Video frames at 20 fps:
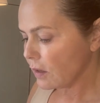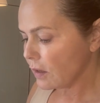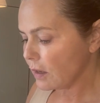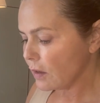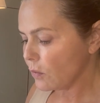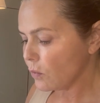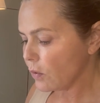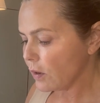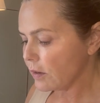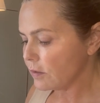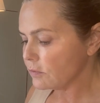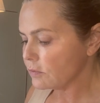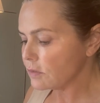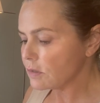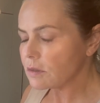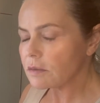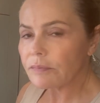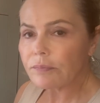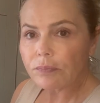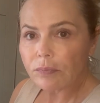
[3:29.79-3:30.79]
it won't
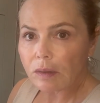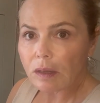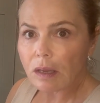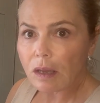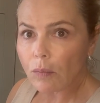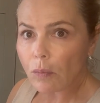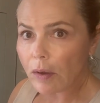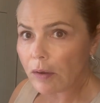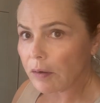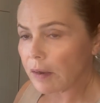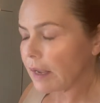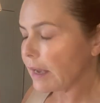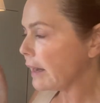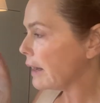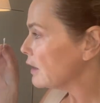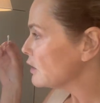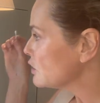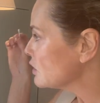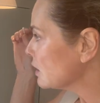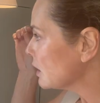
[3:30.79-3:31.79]

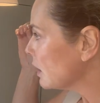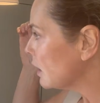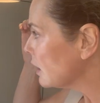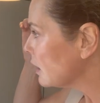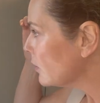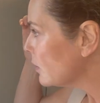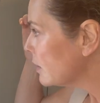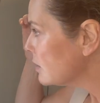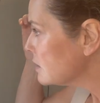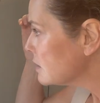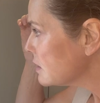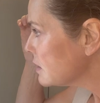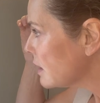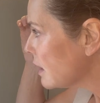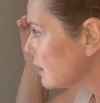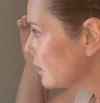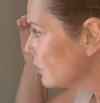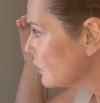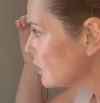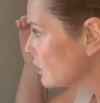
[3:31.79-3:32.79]
catch, the color won't
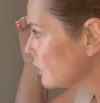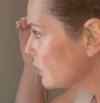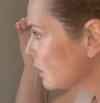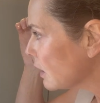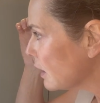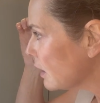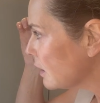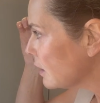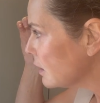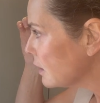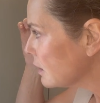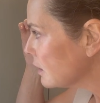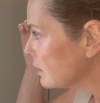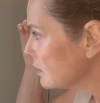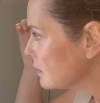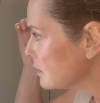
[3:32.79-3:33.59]
stay on the skin.